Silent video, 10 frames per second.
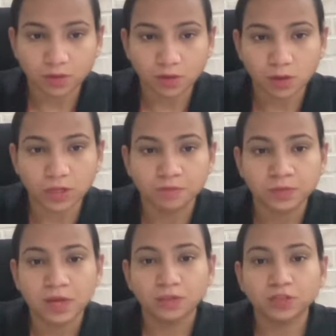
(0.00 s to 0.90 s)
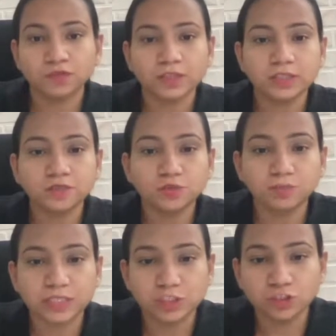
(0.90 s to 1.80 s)
Okay, so if I give you
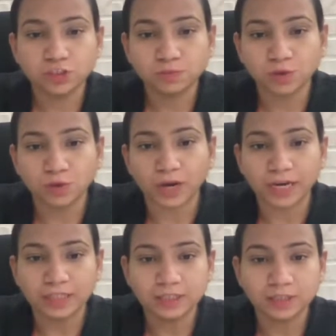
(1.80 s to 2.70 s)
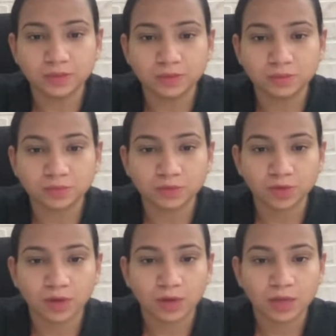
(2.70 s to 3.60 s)
magnesium chloride,
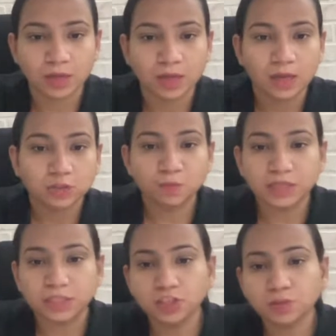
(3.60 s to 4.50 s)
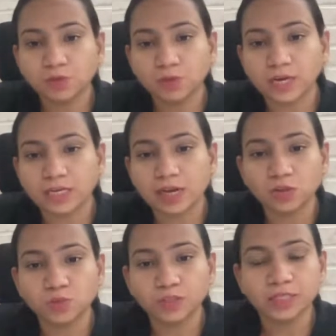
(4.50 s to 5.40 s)
so magnesium chloride, how
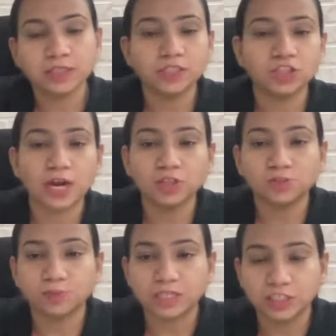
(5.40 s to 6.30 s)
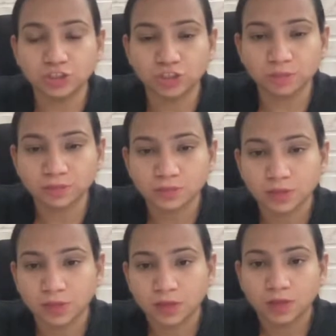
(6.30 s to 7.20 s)
you will get the charge? Magnesium,
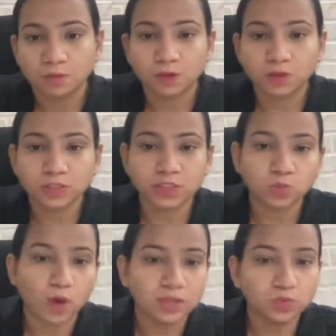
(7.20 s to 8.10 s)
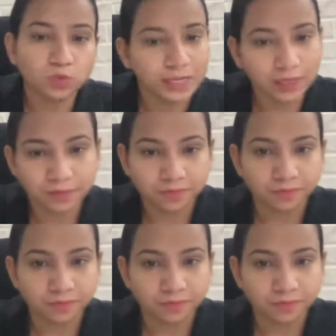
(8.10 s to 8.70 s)
because it's one only,